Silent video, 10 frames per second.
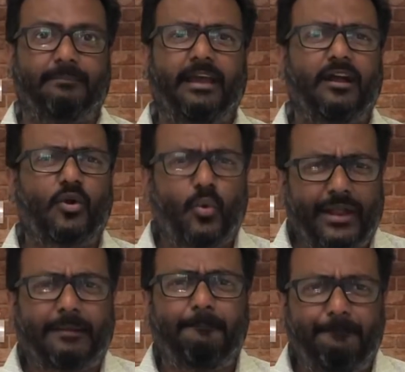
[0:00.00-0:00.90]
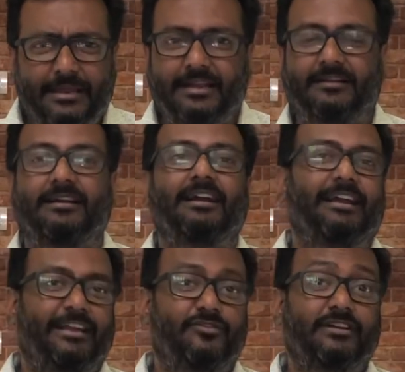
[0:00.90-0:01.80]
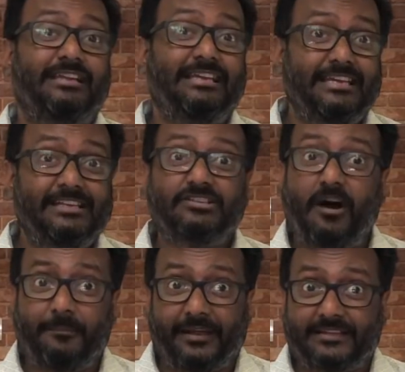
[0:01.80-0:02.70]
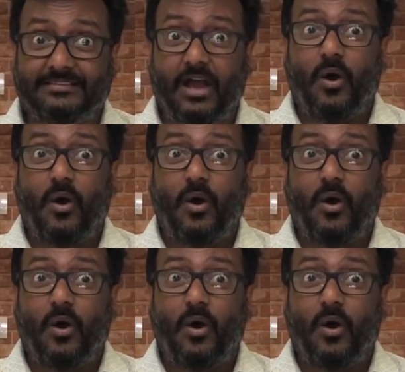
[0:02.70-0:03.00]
Get a quick peek into the key topics.